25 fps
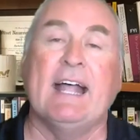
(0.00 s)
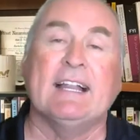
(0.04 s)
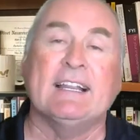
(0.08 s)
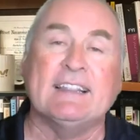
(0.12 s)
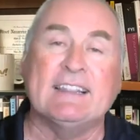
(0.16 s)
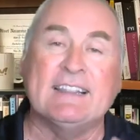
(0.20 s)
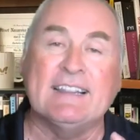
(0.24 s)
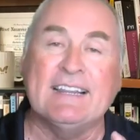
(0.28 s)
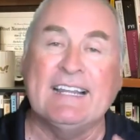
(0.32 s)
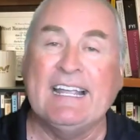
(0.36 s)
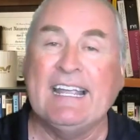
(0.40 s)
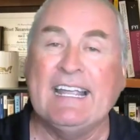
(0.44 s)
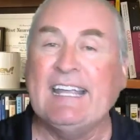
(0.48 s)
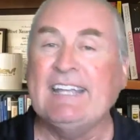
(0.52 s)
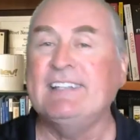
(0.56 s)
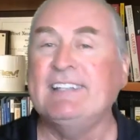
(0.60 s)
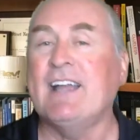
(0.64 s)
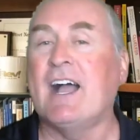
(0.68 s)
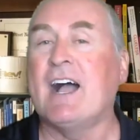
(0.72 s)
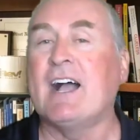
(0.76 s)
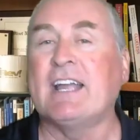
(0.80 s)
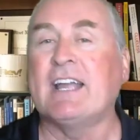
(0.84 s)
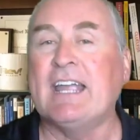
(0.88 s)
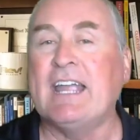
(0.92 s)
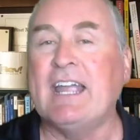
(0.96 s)
Lead
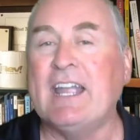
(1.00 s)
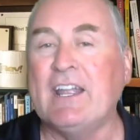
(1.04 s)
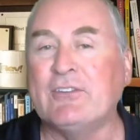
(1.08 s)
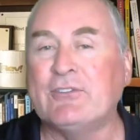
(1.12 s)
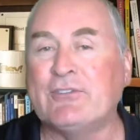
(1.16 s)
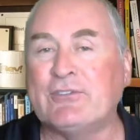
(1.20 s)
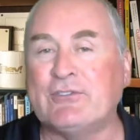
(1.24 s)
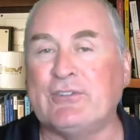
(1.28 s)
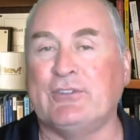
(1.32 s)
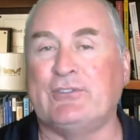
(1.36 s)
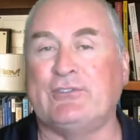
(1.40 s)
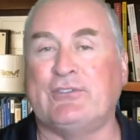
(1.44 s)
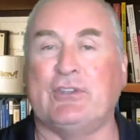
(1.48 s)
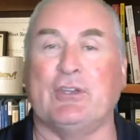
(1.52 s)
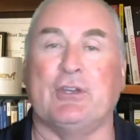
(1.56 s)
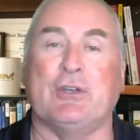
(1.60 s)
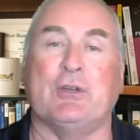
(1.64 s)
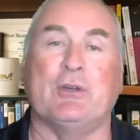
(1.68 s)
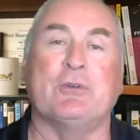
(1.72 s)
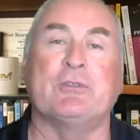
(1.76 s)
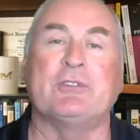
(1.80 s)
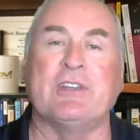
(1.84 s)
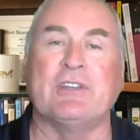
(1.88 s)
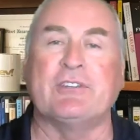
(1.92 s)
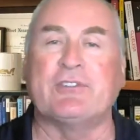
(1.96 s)
Young
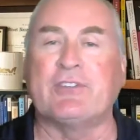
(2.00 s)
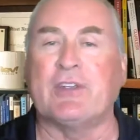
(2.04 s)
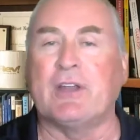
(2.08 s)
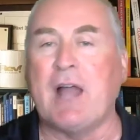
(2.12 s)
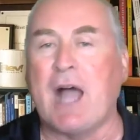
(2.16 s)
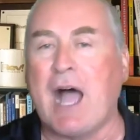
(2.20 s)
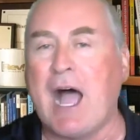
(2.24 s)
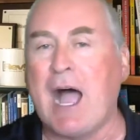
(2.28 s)
Institute is an